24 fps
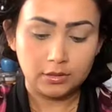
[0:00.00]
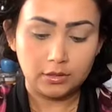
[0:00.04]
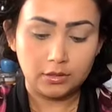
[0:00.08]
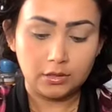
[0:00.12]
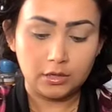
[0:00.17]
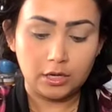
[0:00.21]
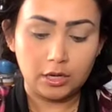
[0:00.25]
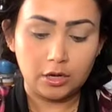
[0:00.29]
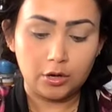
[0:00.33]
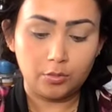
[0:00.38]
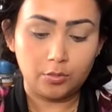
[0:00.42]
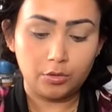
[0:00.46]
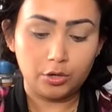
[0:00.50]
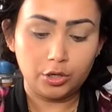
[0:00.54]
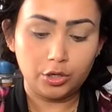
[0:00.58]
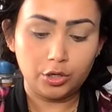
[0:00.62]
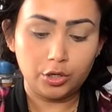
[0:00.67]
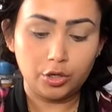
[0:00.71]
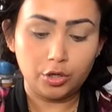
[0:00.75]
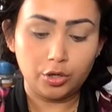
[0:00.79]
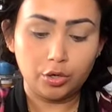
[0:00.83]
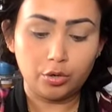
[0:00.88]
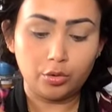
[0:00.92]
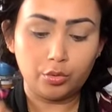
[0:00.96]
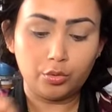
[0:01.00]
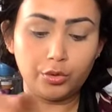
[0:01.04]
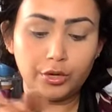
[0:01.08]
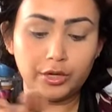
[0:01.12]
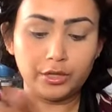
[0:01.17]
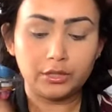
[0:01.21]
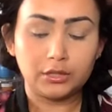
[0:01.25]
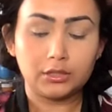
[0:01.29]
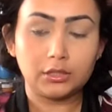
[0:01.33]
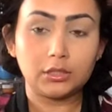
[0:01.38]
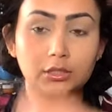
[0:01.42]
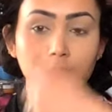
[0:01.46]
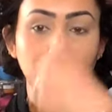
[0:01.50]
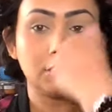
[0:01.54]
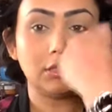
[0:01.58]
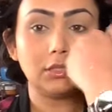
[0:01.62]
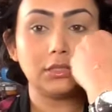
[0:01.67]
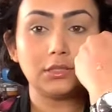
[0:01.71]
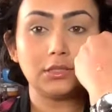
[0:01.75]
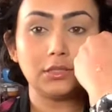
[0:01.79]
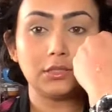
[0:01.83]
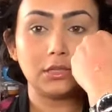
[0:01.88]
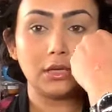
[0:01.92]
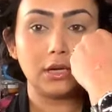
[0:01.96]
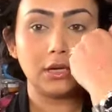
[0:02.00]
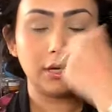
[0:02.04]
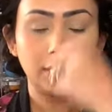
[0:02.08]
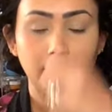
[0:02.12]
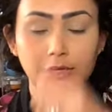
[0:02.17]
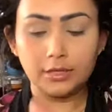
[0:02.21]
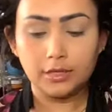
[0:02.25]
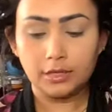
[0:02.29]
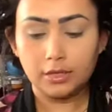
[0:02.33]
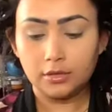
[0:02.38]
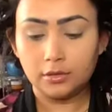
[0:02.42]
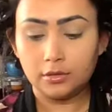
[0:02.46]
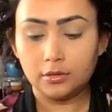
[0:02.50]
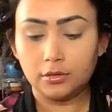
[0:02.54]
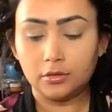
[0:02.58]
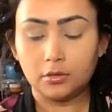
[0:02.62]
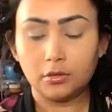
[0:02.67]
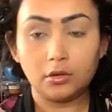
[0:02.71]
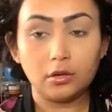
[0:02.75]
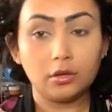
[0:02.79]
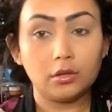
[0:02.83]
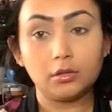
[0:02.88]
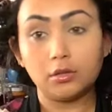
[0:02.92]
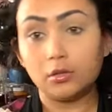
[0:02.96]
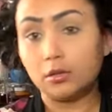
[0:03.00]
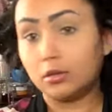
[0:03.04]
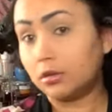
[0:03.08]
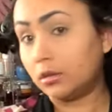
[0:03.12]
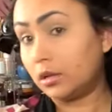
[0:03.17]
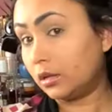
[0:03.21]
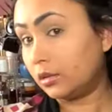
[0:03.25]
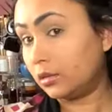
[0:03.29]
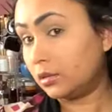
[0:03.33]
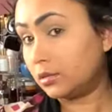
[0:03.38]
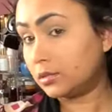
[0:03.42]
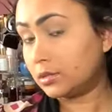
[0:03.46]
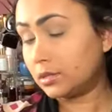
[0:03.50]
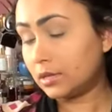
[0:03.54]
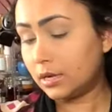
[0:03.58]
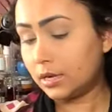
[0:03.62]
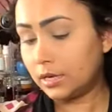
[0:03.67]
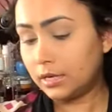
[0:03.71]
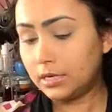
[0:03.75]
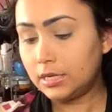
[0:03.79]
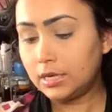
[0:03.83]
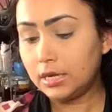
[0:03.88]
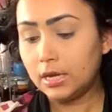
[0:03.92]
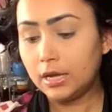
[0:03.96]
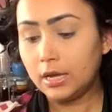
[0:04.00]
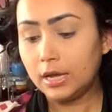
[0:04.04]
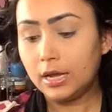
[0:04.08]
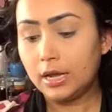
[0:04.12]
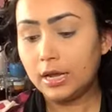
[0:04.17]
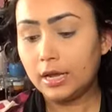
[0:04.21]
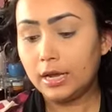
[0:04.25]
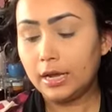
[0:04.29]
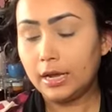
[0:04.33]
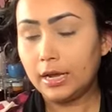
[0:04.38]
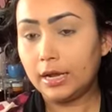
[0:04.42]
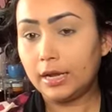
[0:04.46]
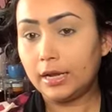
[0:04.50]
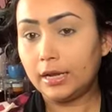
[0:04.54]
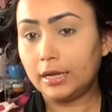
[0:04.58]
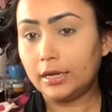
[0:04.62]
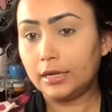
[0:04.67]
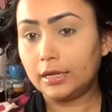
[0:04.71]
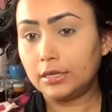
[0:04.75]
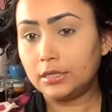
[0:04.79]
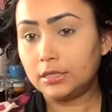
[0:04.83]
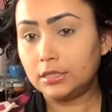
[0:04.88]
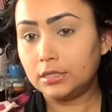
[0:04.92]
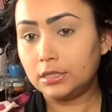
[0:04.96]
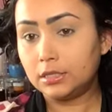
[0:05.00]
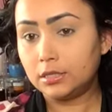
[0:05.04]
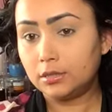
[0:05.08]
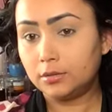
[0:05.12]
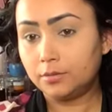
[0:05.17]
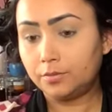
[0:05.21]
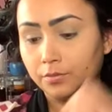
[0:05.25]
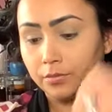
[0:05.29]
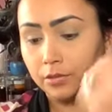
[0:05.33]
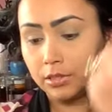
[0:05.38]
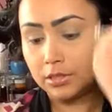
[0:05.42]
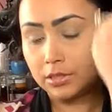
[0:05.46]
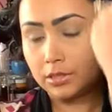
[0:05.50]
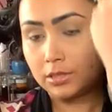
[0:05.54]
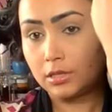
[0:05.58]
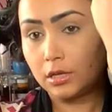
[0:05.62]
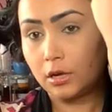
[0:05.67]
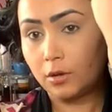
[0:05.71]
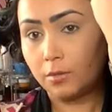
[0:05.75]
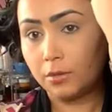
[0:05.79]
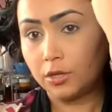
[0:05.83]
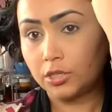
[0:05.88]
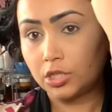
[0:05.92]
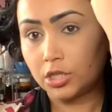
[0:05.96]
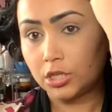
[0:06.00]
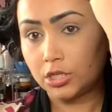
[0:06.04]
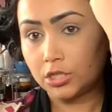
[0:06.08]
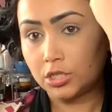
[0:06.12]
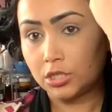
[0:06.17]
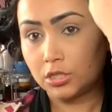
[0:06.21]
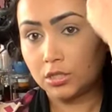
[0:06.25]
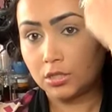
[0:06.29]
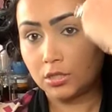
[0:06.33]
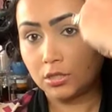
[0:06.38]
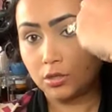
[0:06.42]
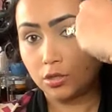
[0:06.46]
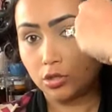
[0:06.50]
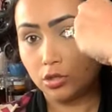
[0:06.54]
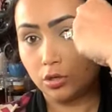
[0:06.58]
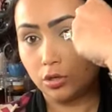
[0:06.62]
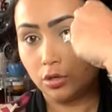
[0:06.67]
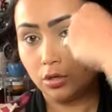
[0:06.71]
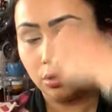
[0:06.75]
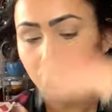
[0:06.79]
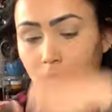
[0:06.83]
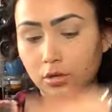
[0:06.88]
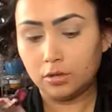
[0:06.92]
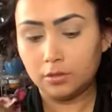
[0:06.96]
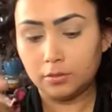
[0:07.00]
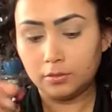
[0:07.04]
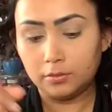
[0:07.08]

Now I'm gonna go with this side, on the other side, and this is how much I just took